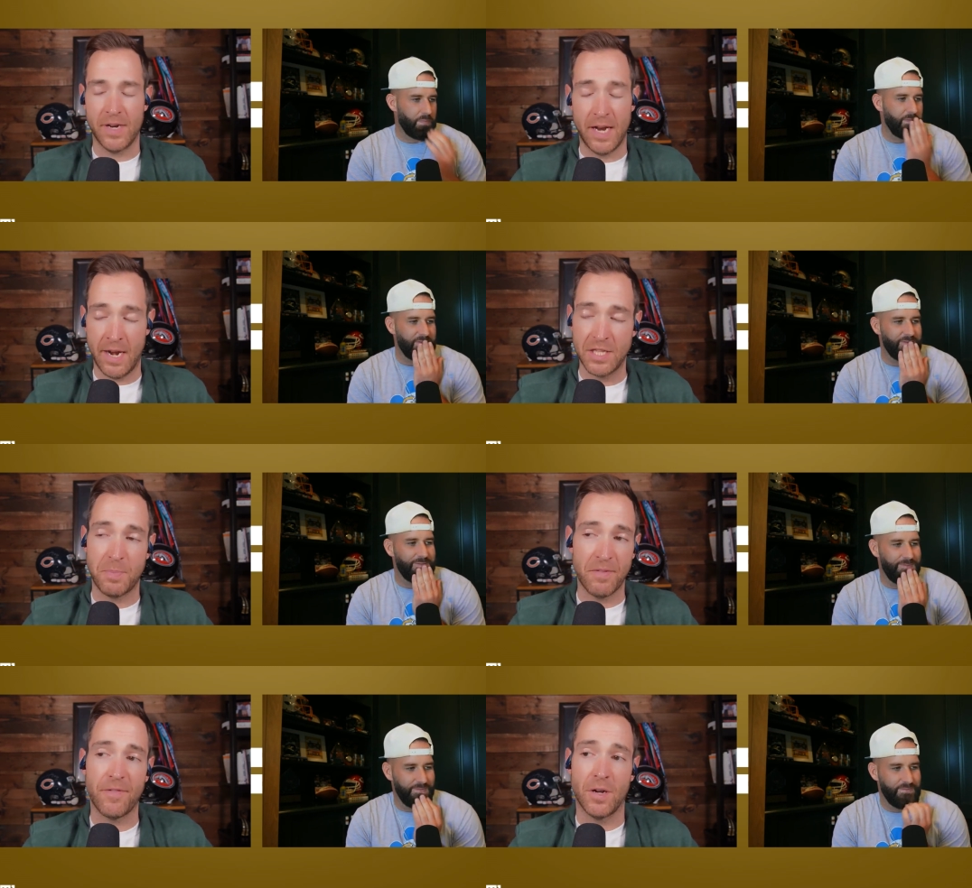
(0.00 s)
Speaker 1: and it's been
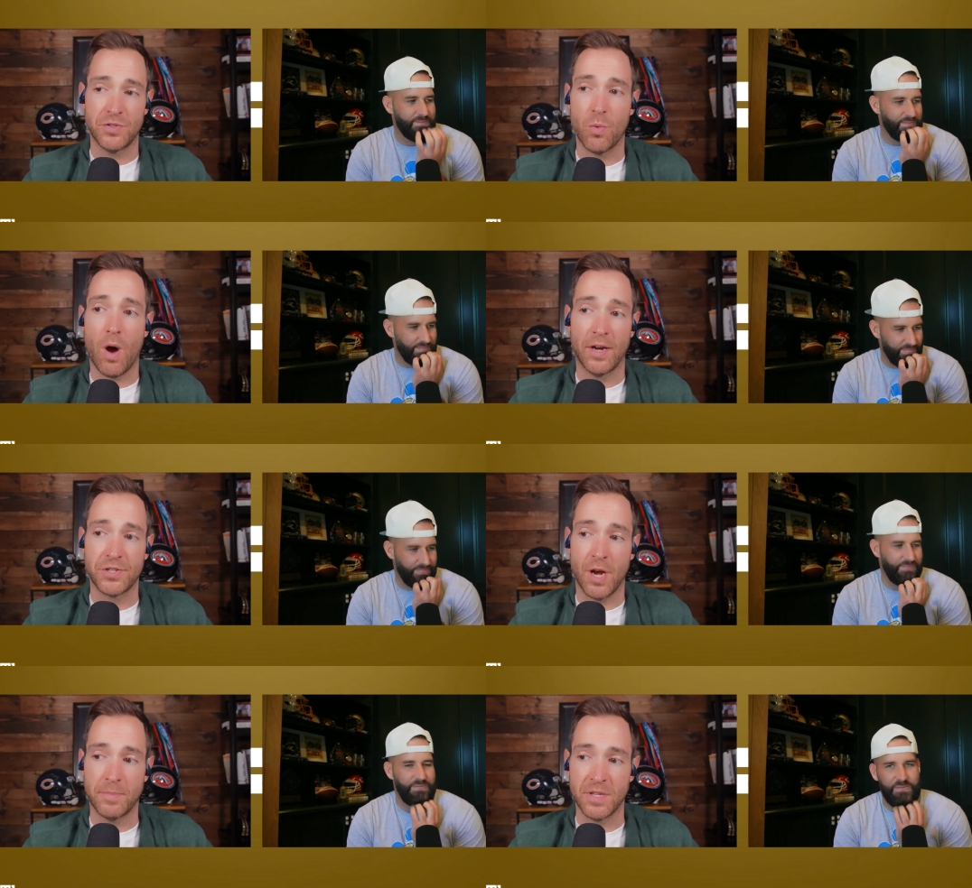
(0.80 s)
fun to watch
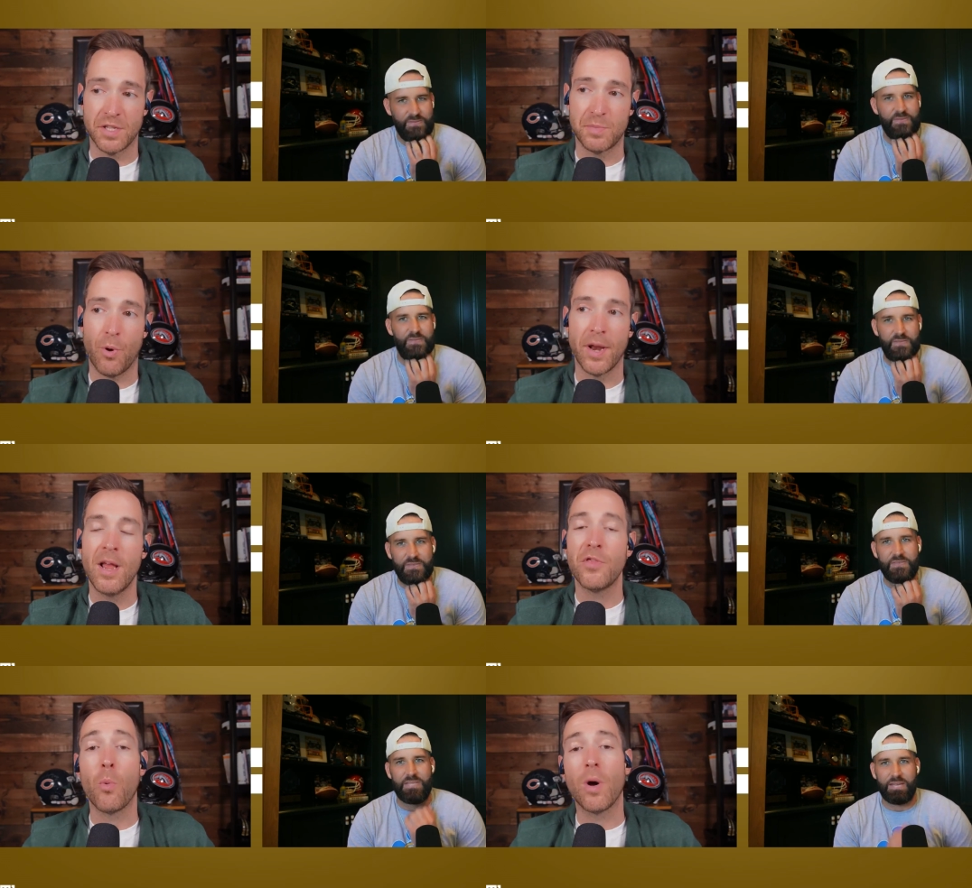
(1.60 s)
up to this point
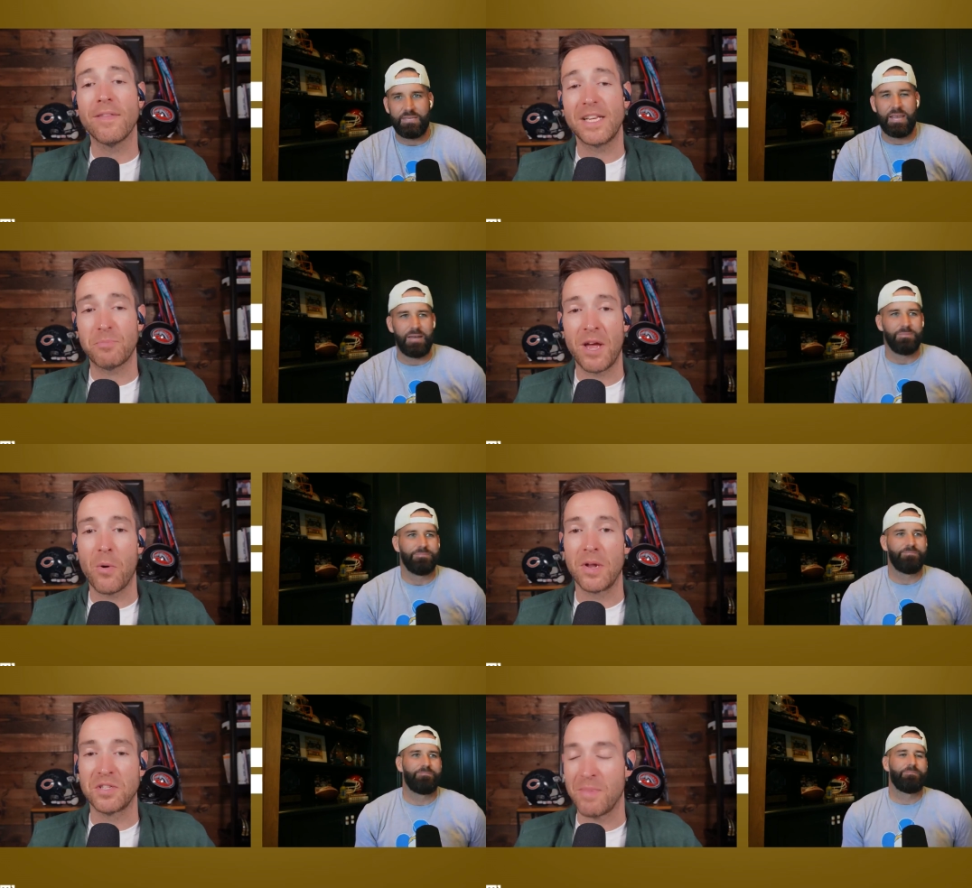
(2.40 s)
the one last play i
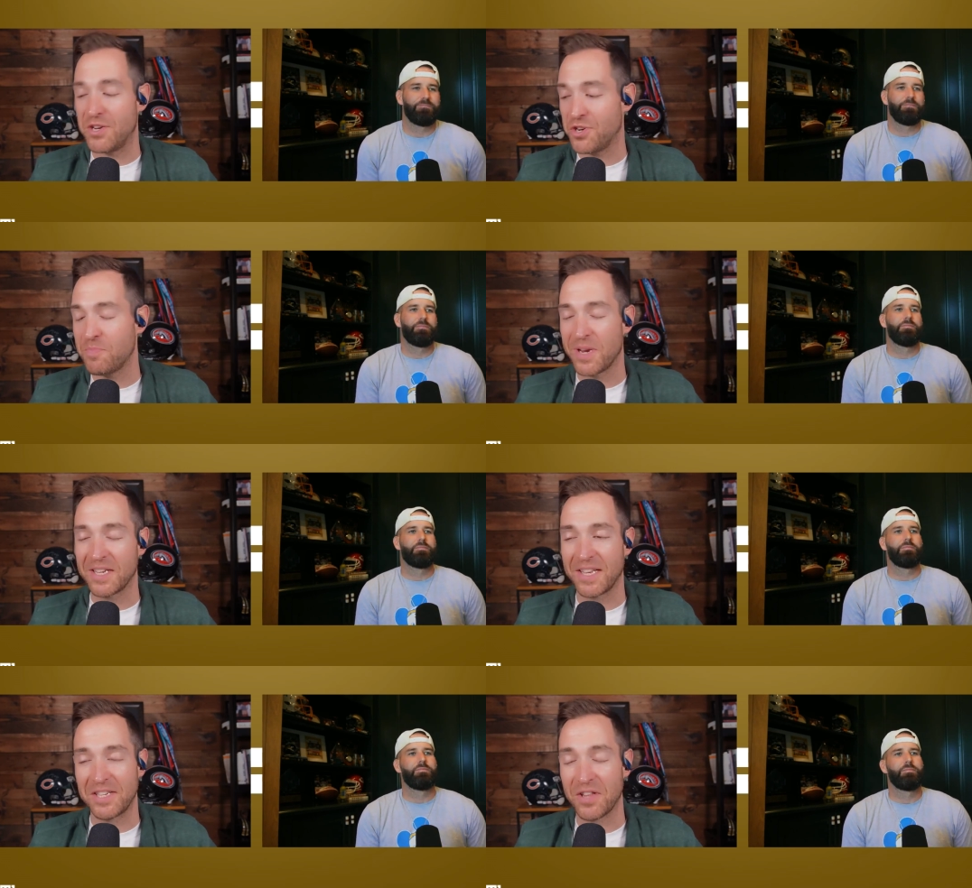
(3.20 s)
wanted to mention because
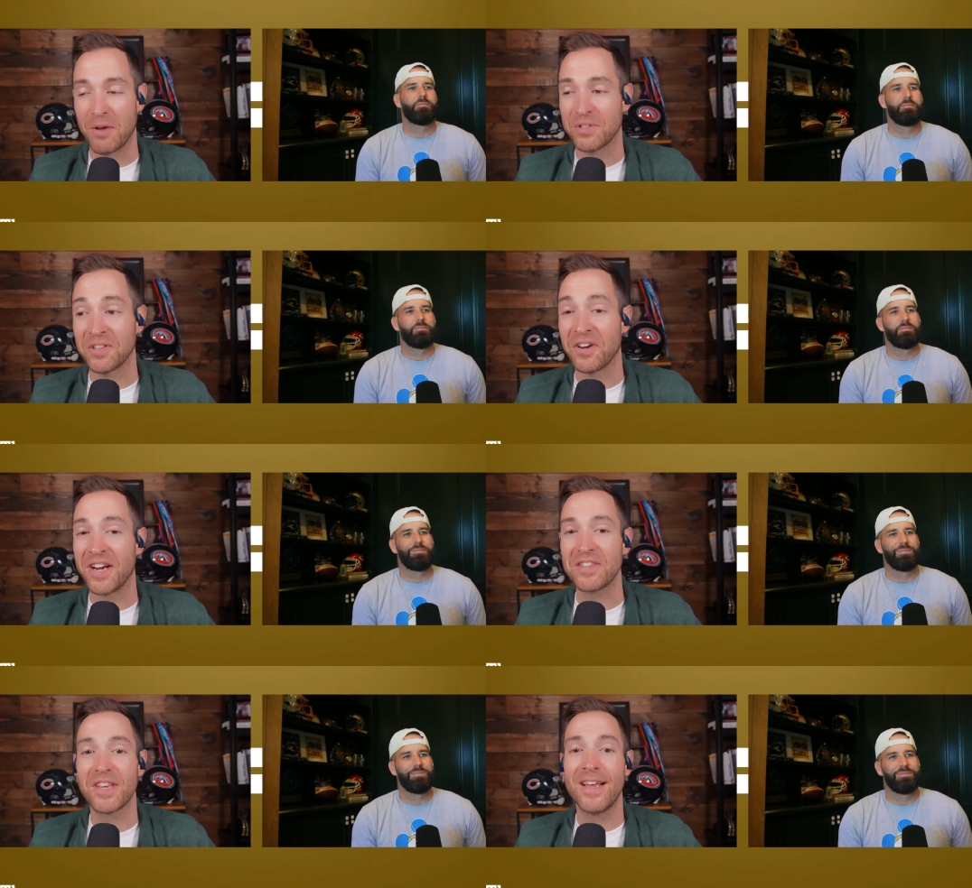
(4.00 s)
i just thought it was hilarious